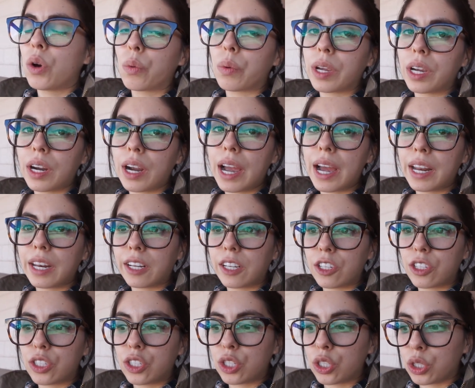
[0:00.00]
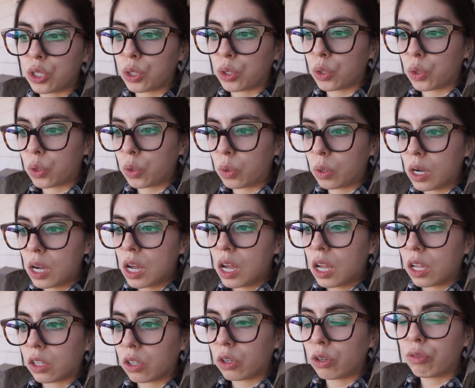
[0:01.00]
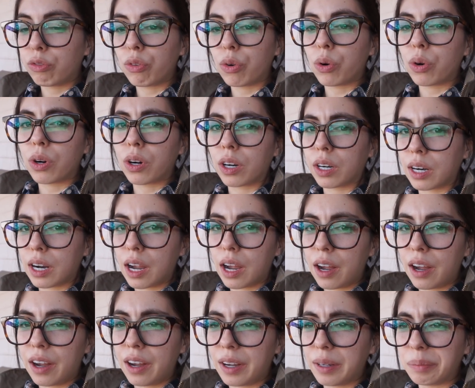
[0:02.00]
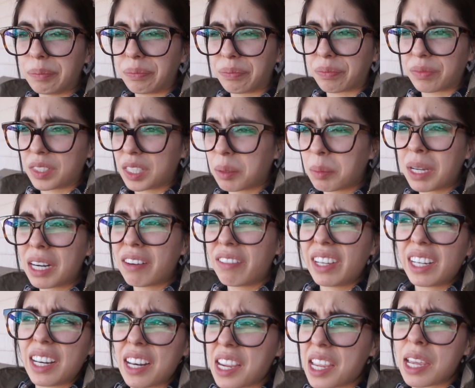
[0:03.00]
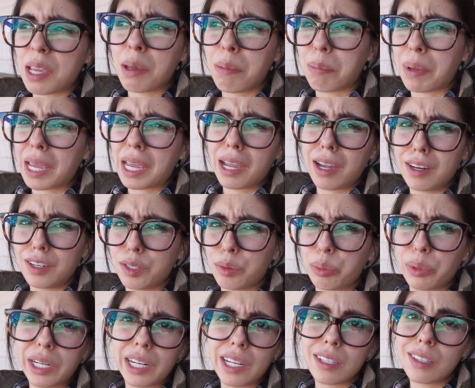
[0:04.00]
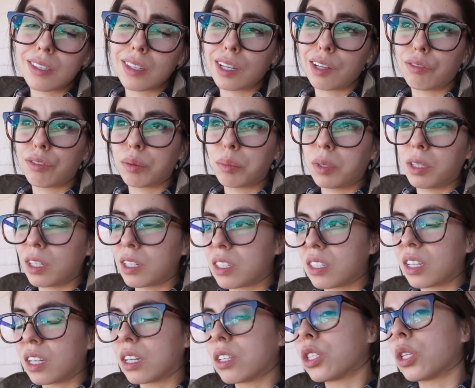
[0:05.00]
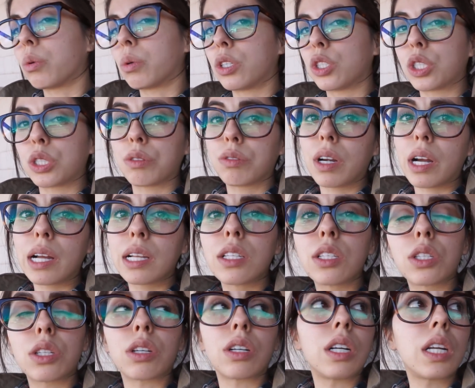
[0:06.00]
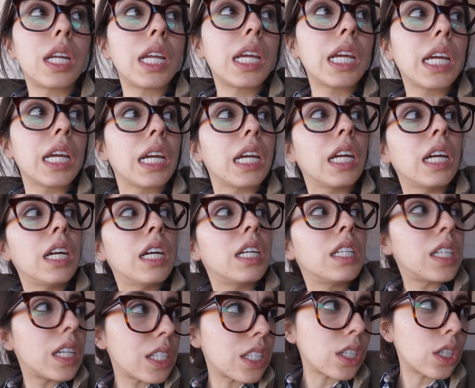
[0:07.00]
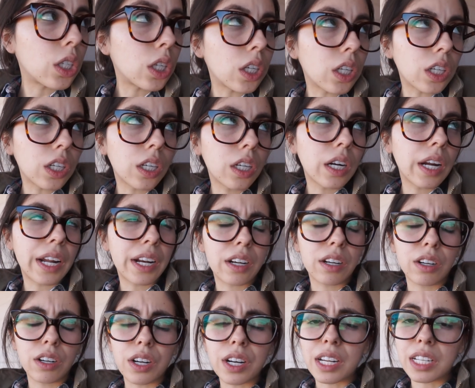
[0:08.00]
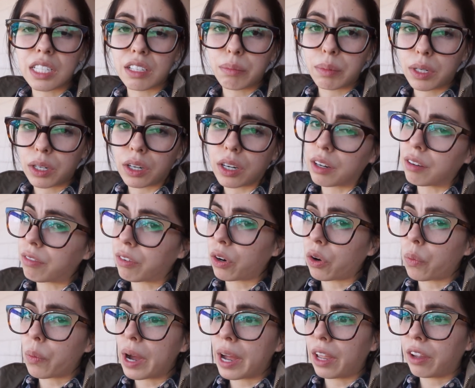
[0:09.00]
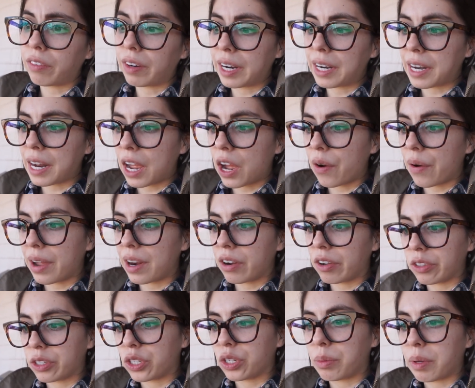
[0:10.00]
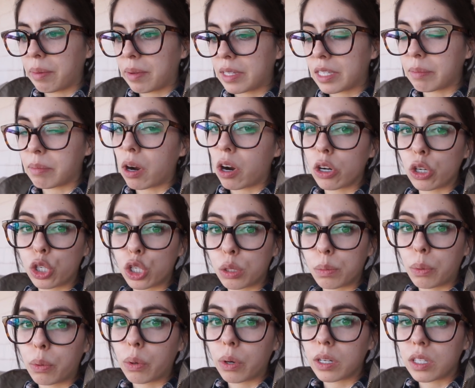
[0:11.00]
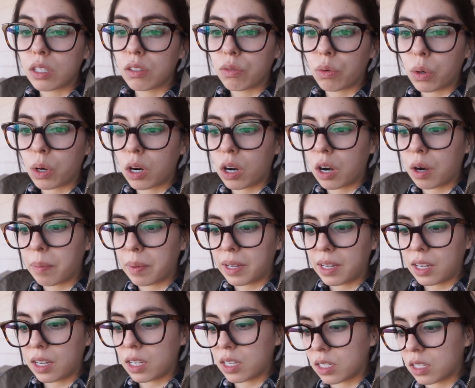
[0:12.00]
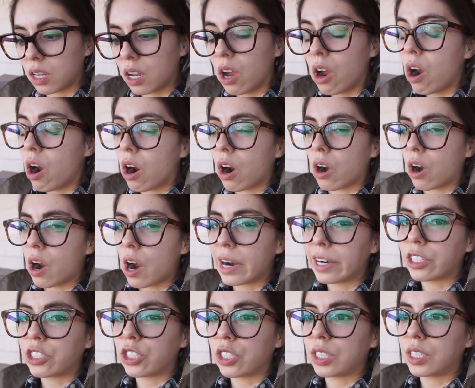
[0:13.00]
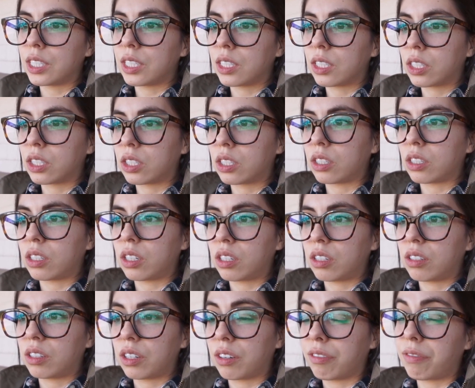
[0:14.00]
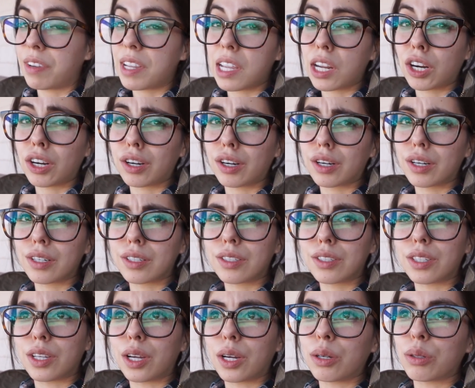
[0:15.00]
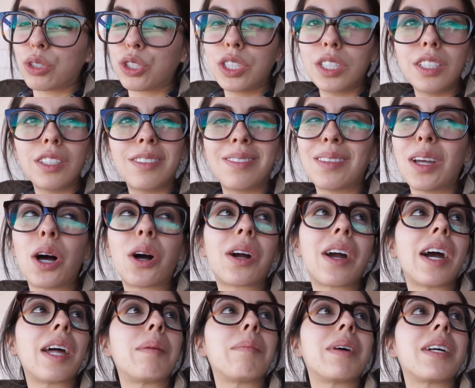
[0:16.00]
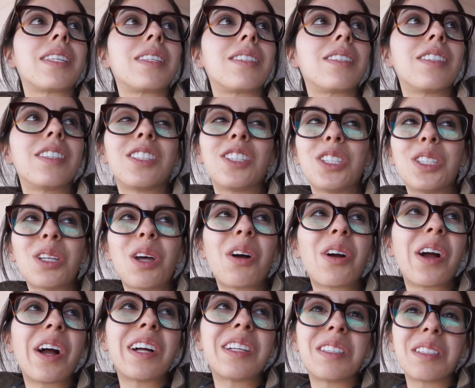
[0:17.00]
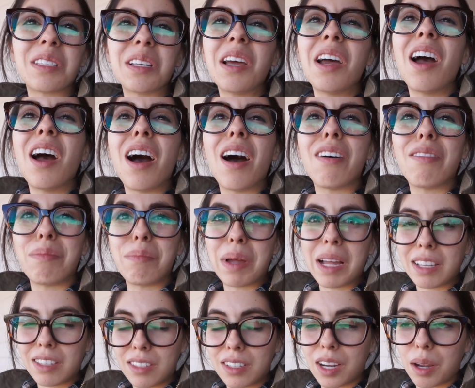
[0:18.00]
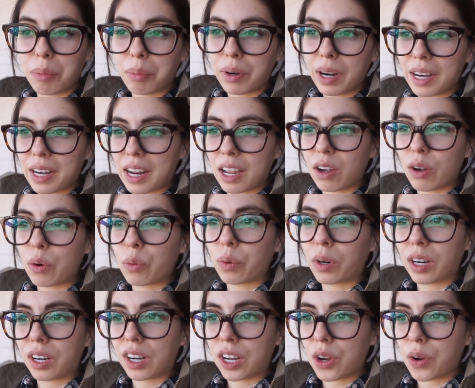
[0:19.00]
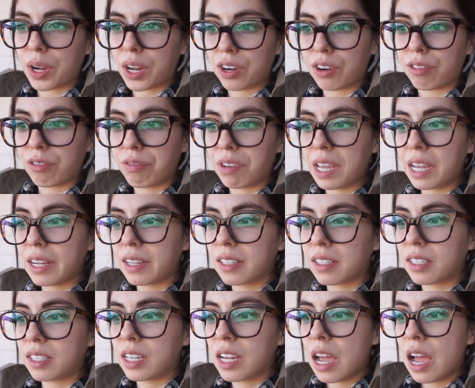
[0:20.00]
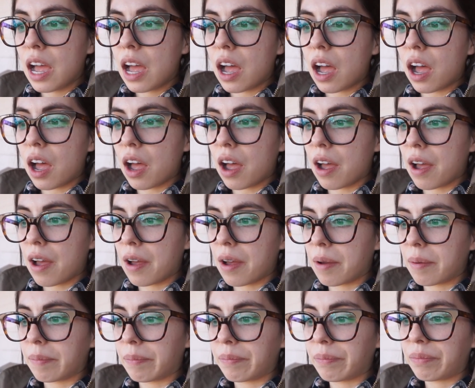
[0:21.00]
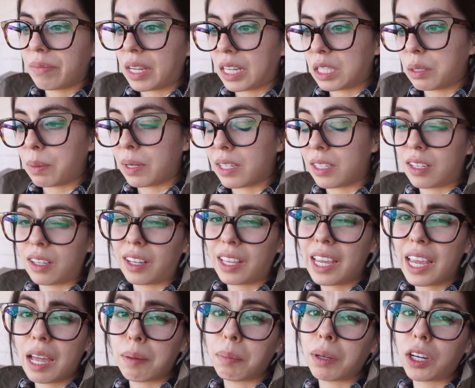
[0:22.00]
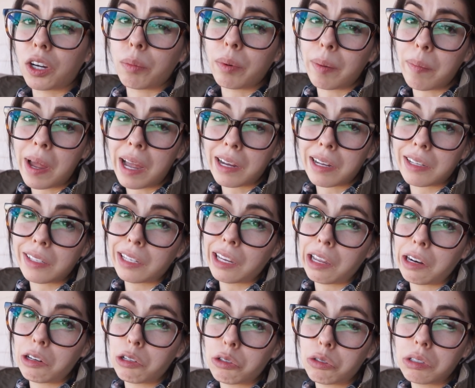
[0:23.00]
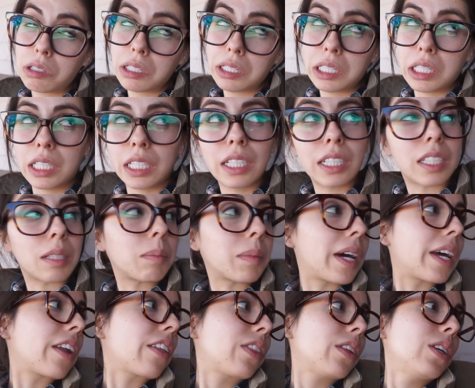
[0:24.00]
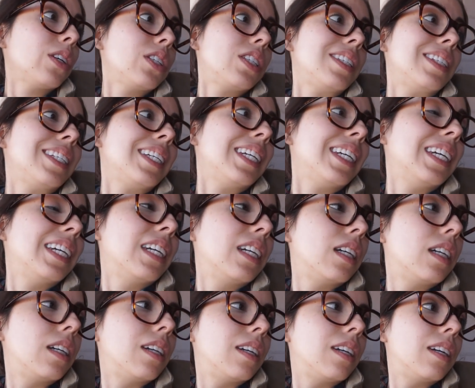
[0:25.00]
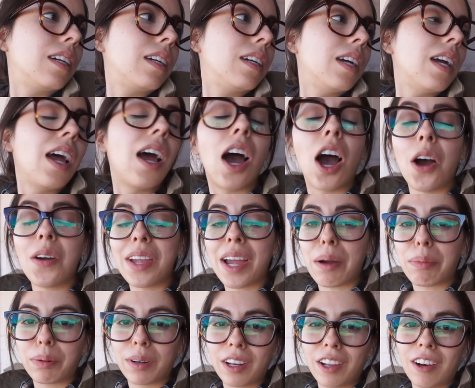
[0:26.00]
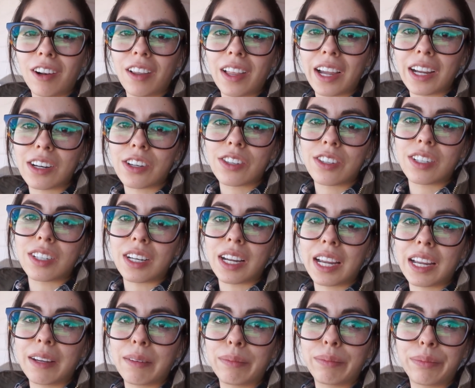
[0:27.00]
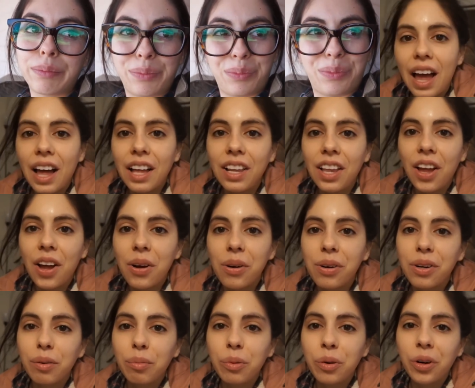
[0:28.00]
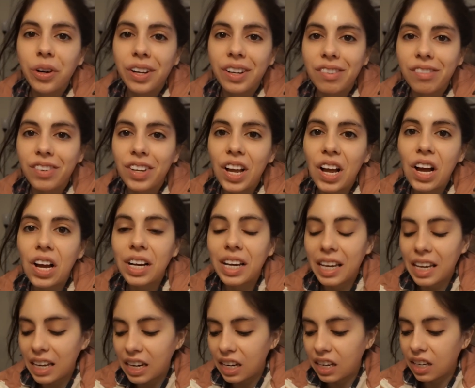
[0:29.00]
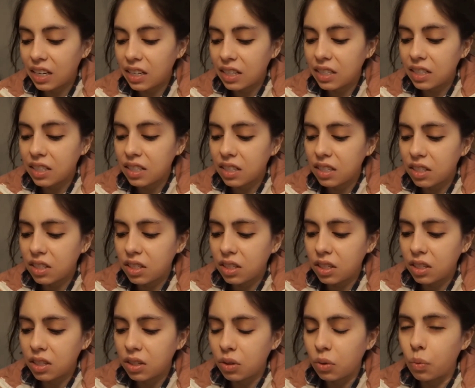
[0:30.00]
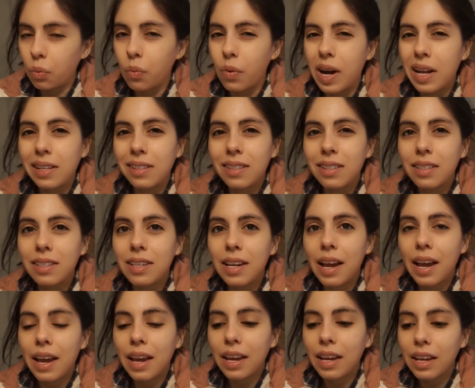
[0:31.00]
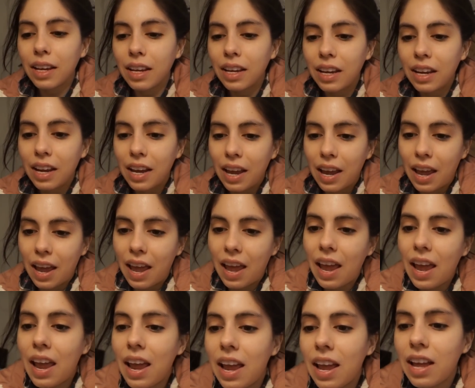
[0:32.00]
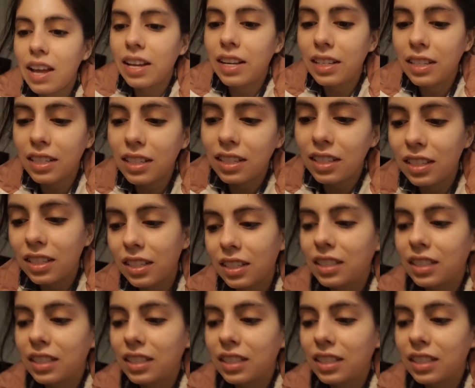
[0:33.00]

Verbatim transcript: We are headed to look for um, some kind of like knee band brace thing for Melissa so when she runs her knee doesn't hurt and her knees have been hurting for a while right now and also maybe some arch supports for her because her arches her feet hurt so she's all kind of messed she's all kinds of messed up right now and we're gonna go get her fixed um, that's basically it I might go by Macca's get a drizzy because I'm kind of thirsty oh yeah Pretty Little Liars tonight hello good morning vlog it is Wednesday. And